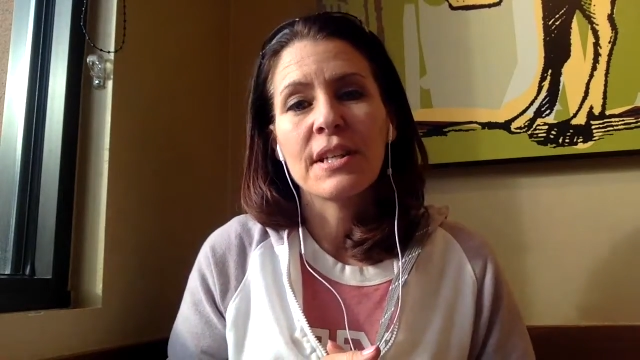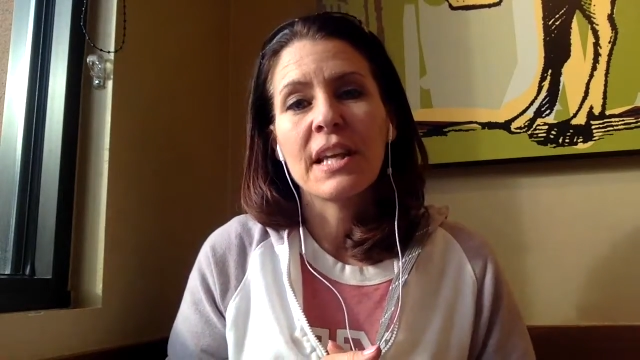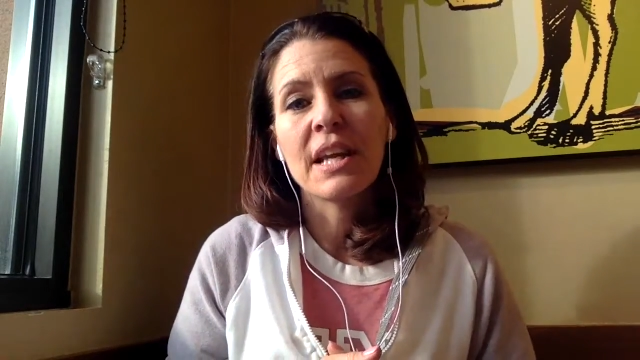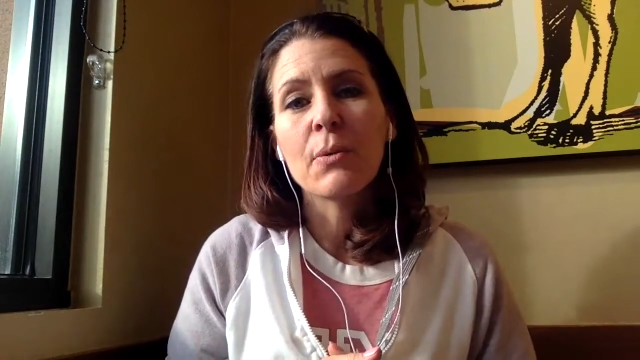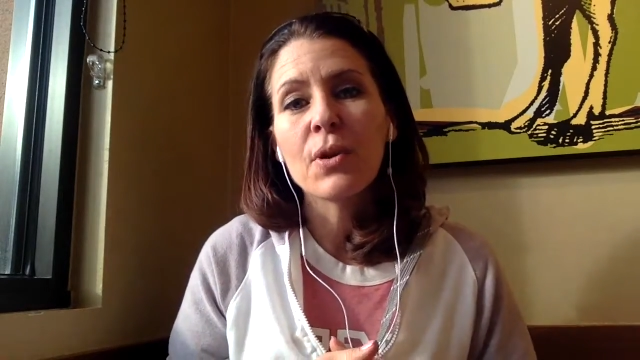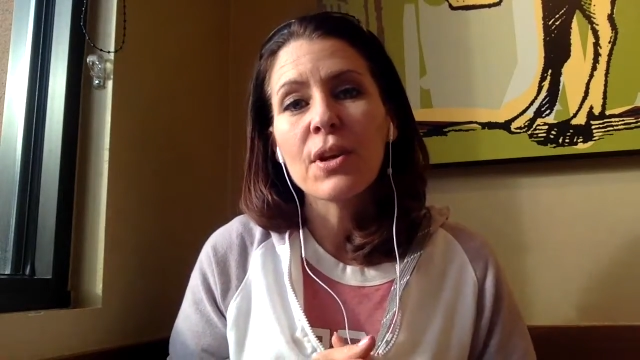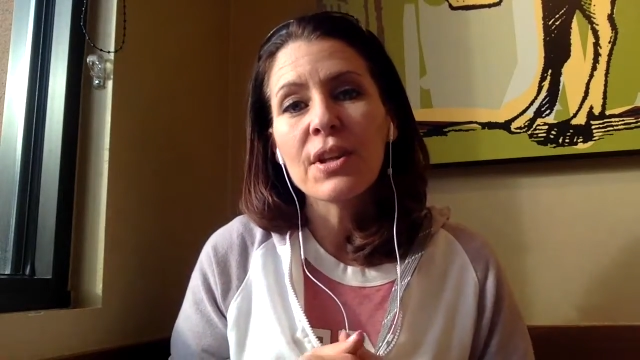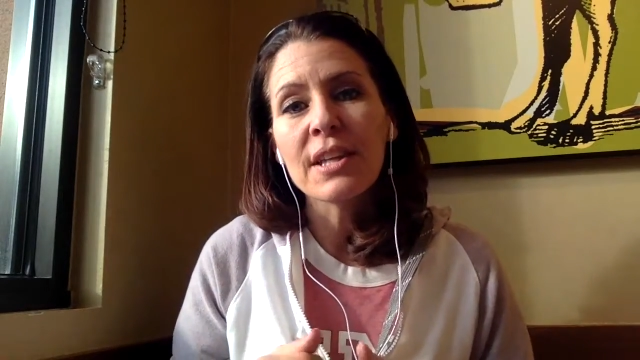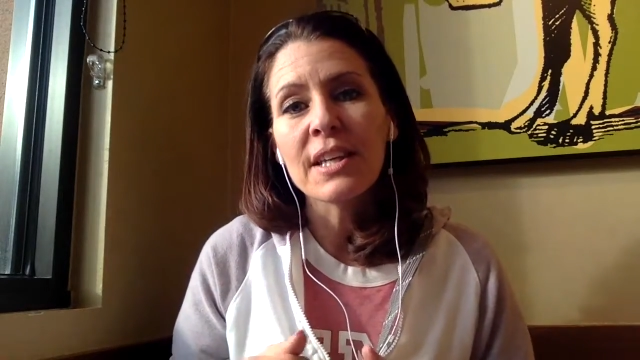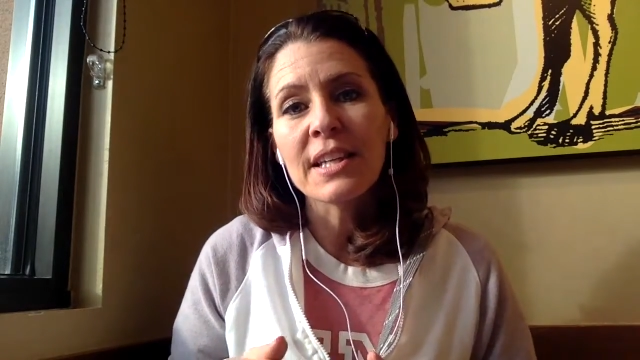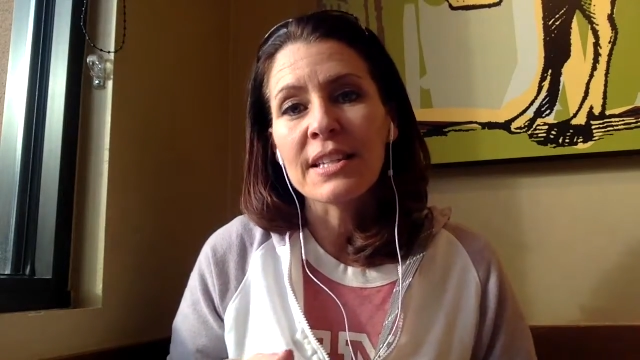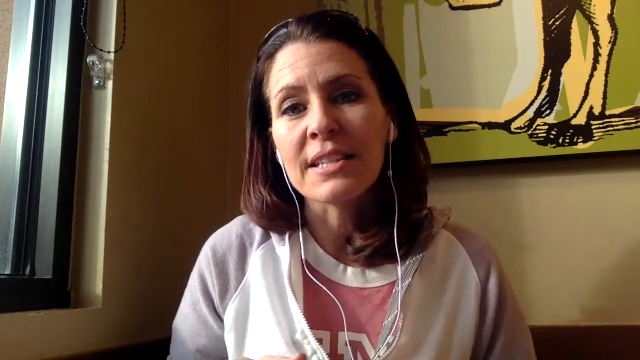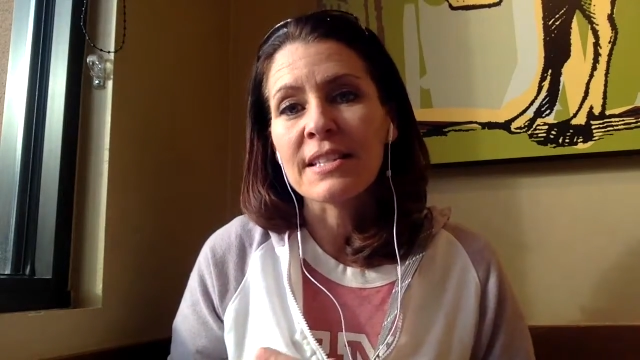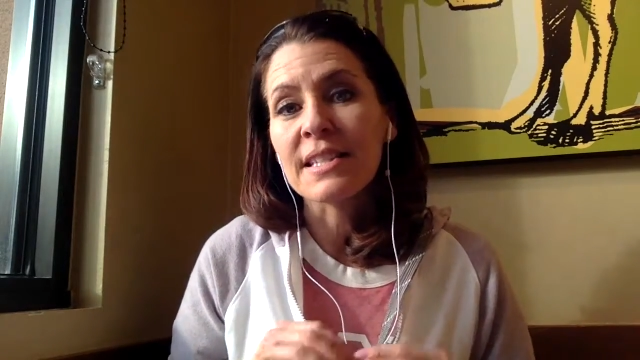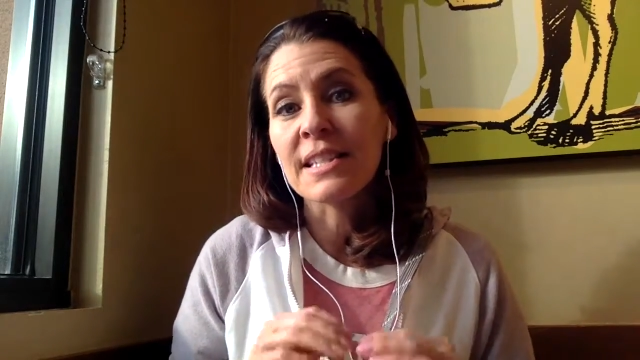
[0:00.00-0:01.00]
it really
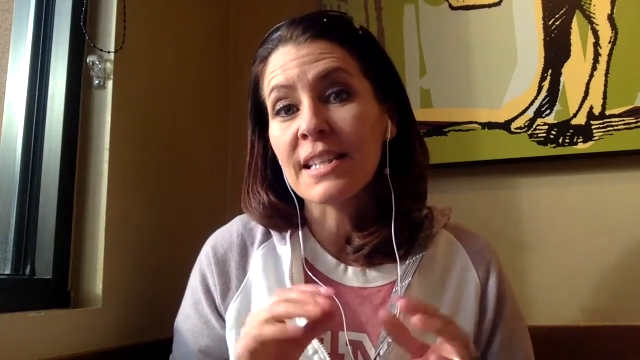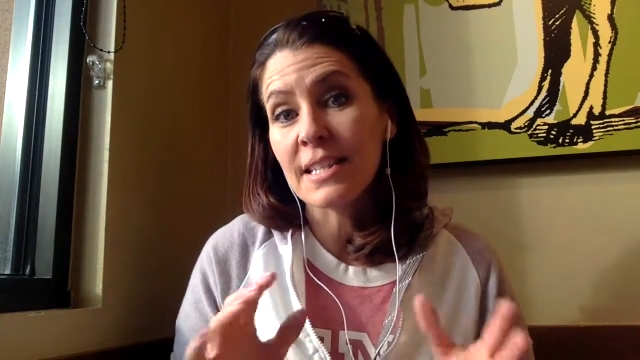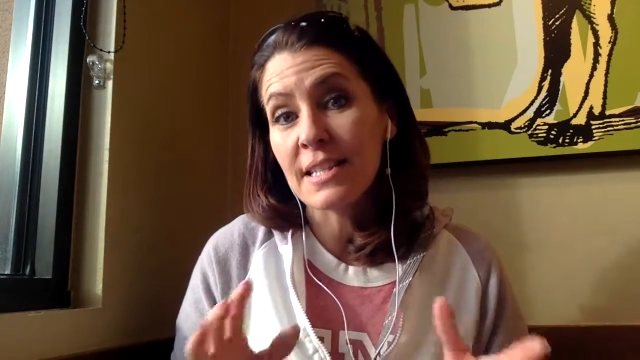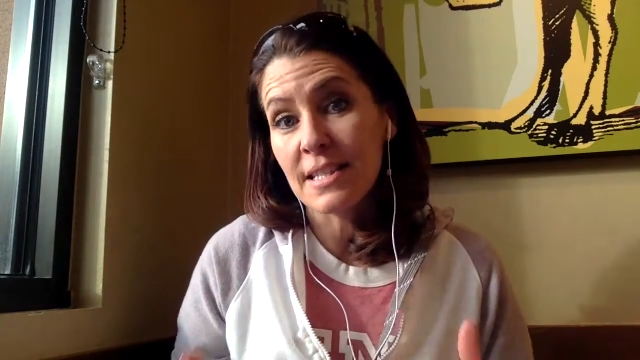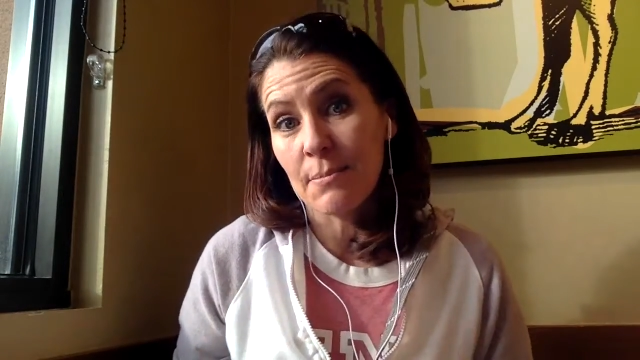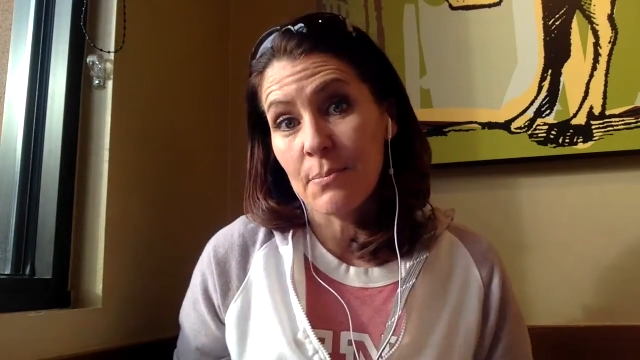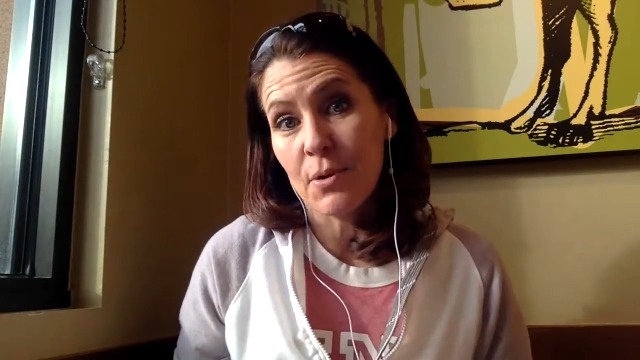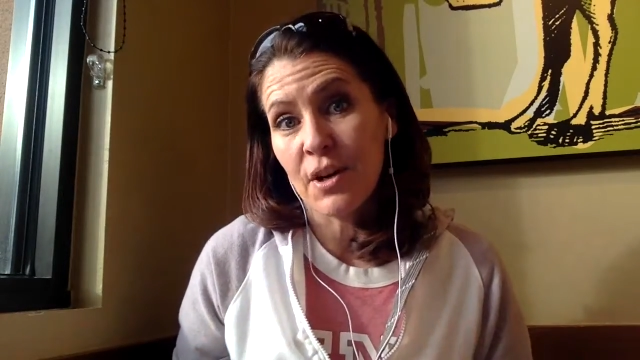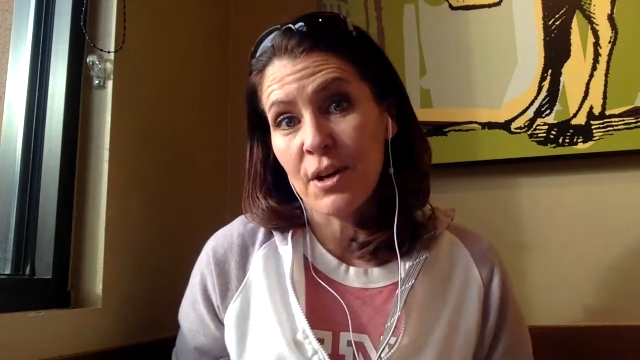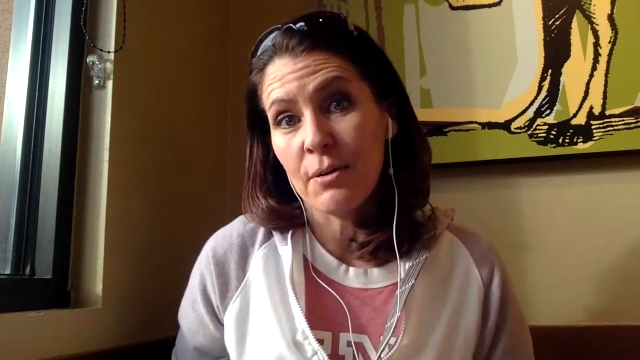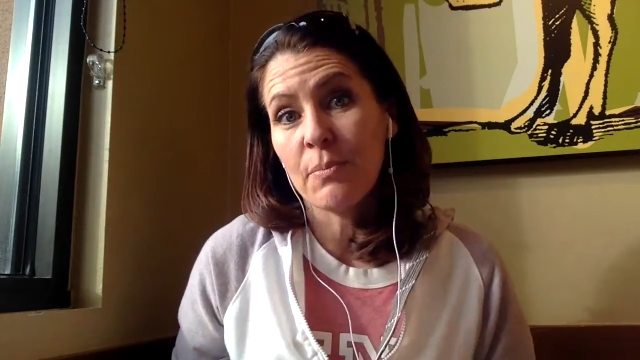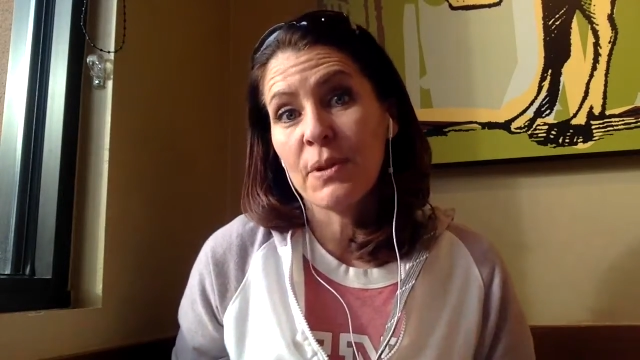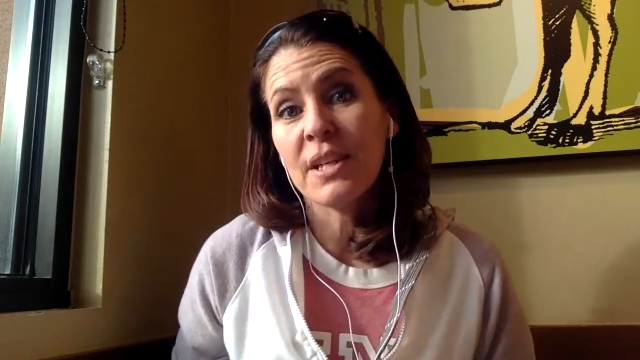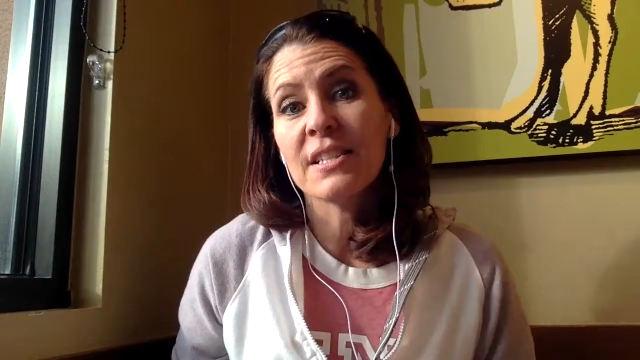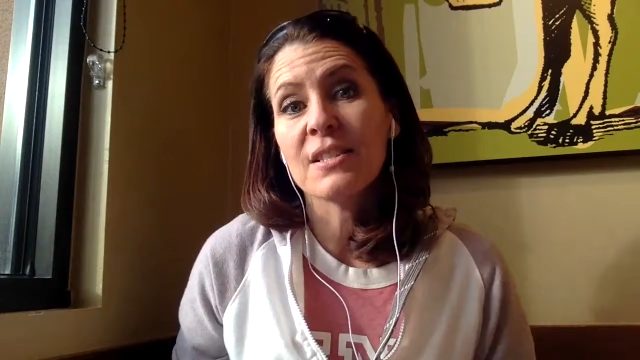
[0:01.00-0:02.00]
is the easy part
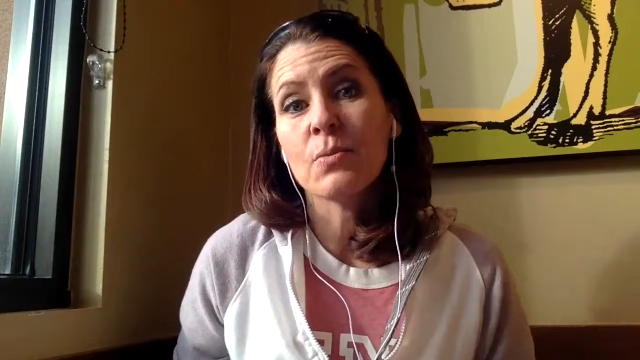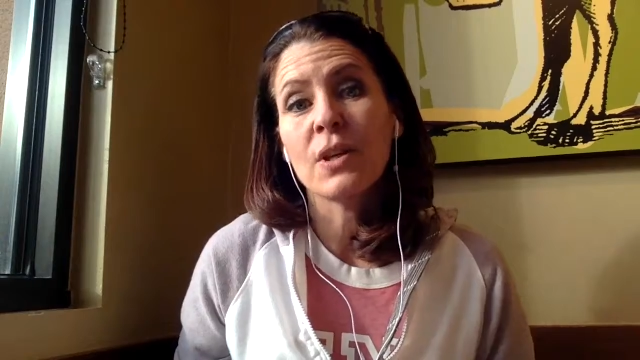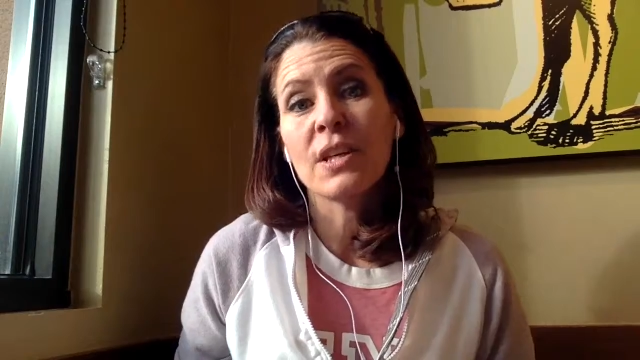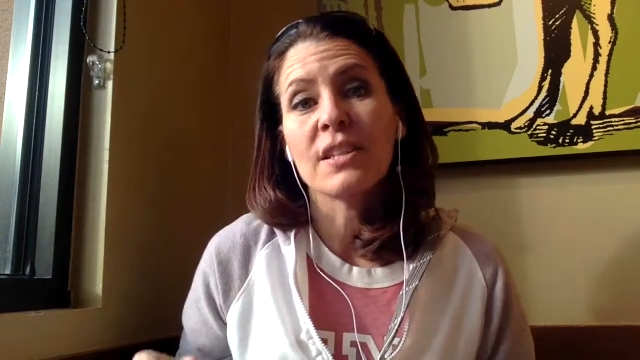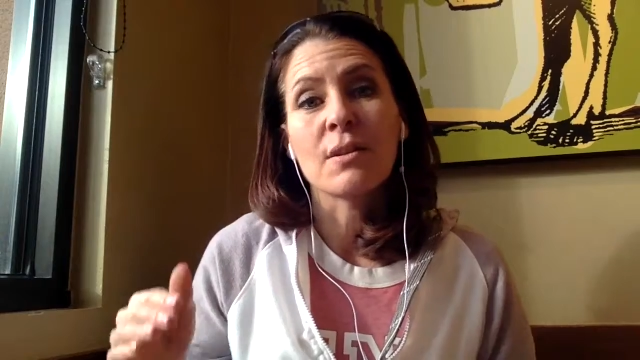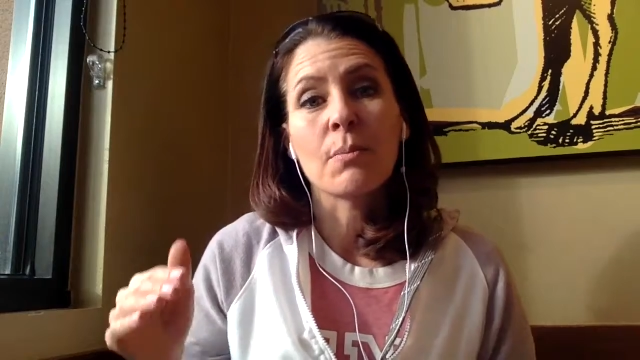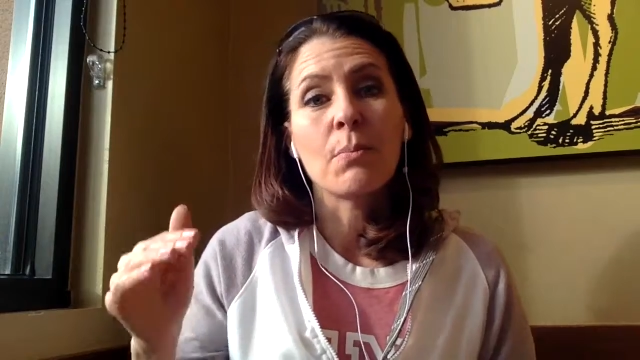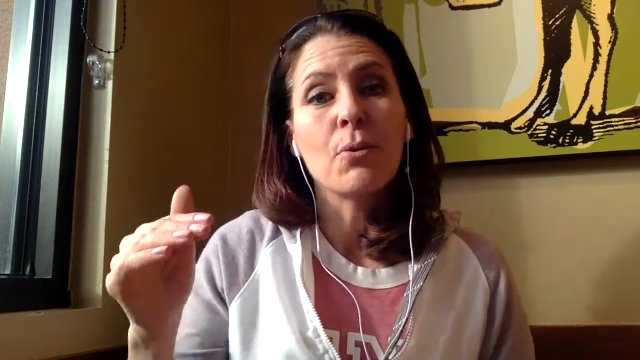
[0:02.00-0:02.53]
because we get the